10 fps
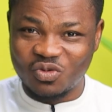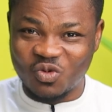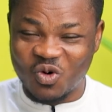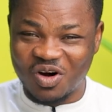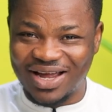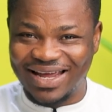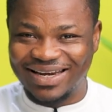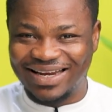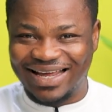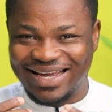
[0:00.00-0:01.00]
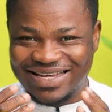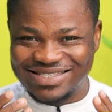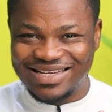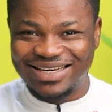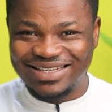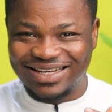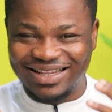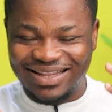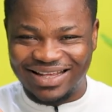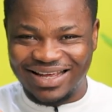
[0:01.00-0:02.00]
wo. And like I said
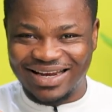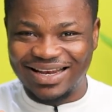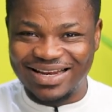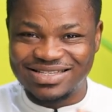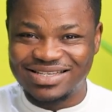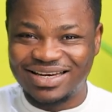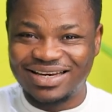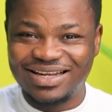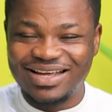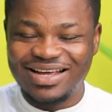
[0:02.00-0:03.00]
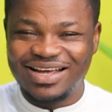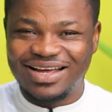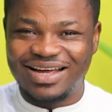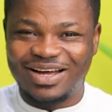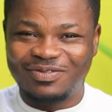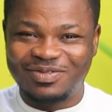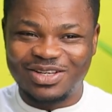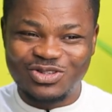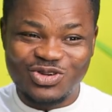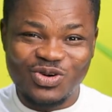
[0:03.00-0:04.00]
in the other lesson, um,
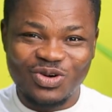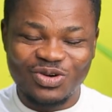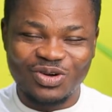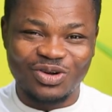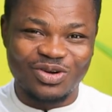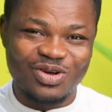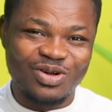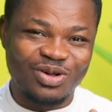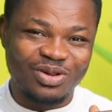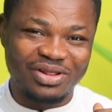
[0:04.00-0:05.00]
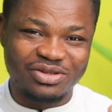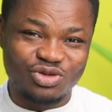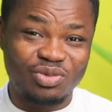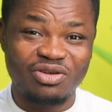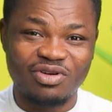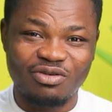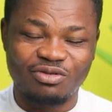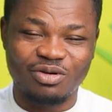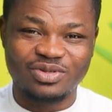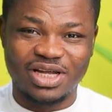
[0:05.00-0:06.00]
the tone on all the to be verb
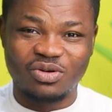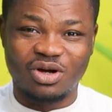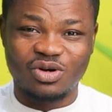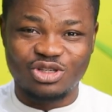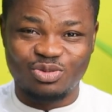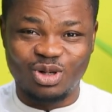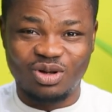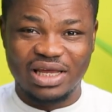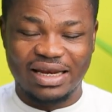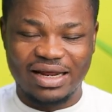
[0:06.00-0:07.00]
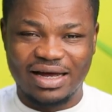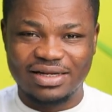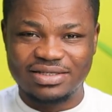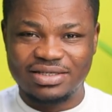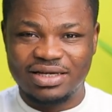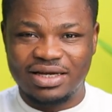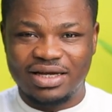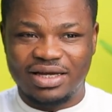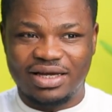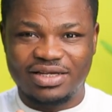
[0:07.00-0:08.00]
forms that you are going to be looking at
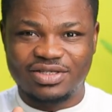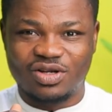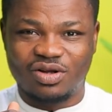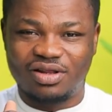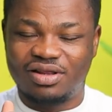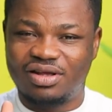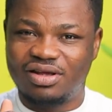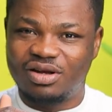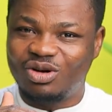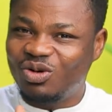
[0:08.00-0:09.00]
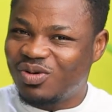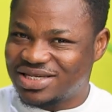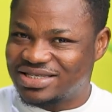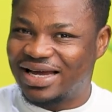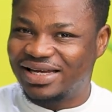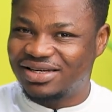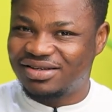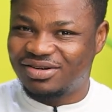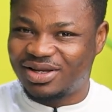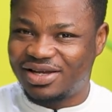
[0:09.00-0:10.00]
is on the lower side.
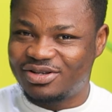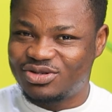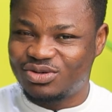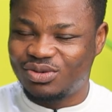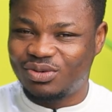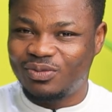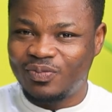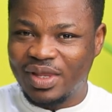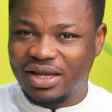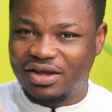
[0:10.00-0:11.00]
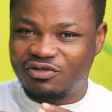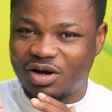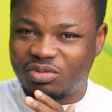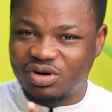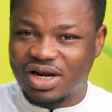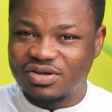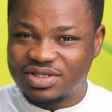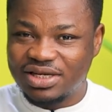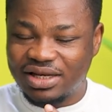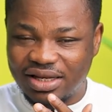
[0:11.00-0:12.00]
Okay, so if you are
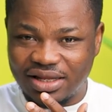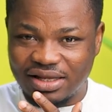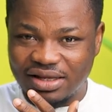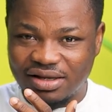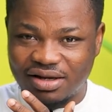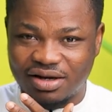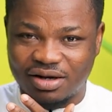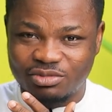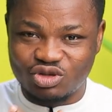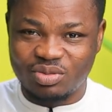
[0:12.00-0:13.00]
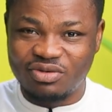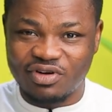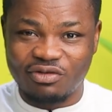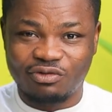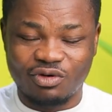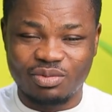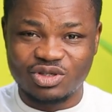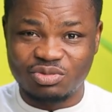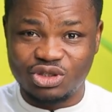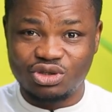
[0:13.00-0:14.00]
pronouncing the um, to be verb
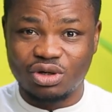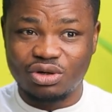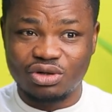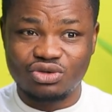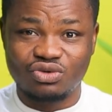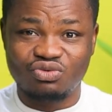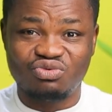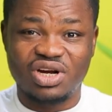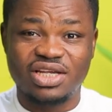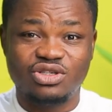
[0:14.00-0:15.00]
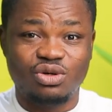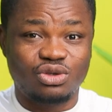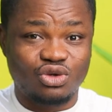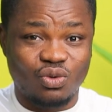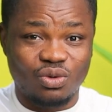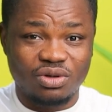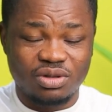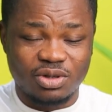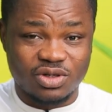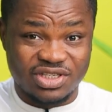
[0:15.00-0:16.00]
forms, be sure not to raise your tone
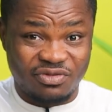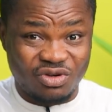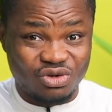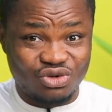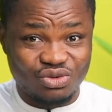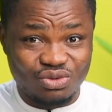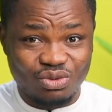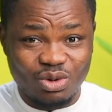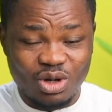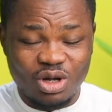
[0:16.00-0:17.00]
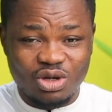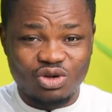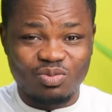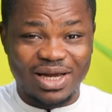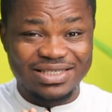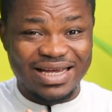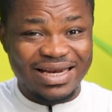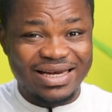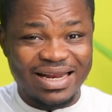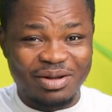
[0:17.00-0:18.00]
because if you do, you might
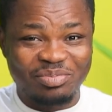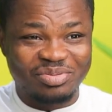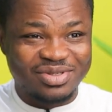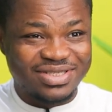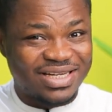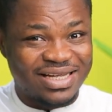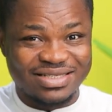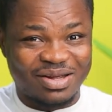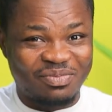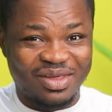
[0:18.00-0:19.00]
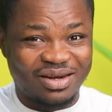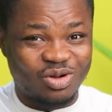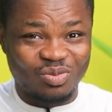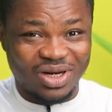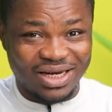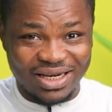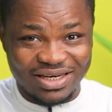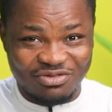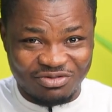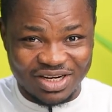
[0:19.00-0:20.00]
end up saying something completely
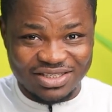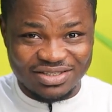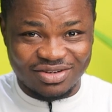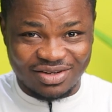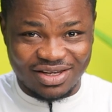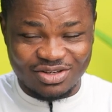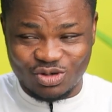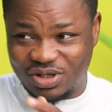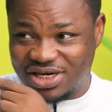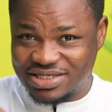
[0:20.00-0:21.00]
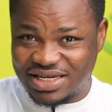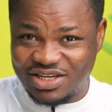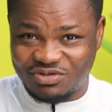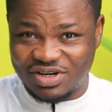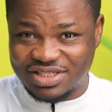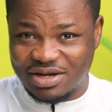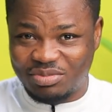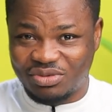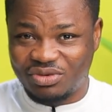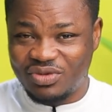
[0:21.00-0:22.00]
different. Okay, so in this case, for
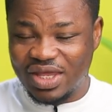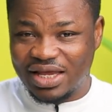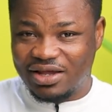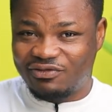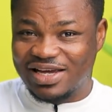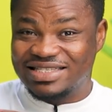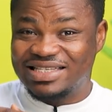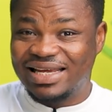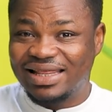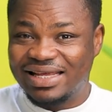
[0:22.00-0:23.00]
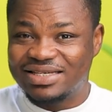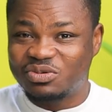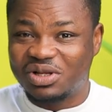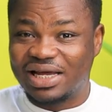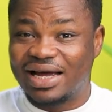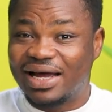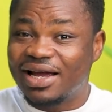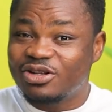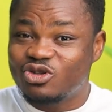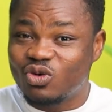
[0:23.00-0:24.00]
example, if I say this with a
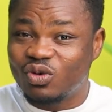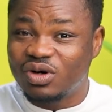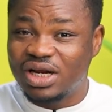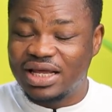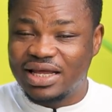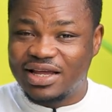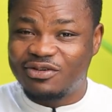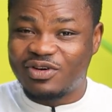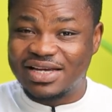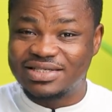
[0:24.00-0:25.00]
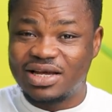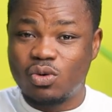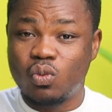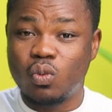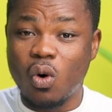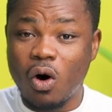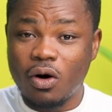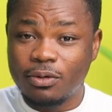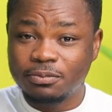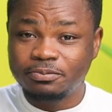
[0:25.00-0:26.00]
higher tone, if I say
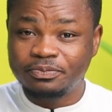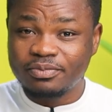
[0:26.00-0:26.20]
war,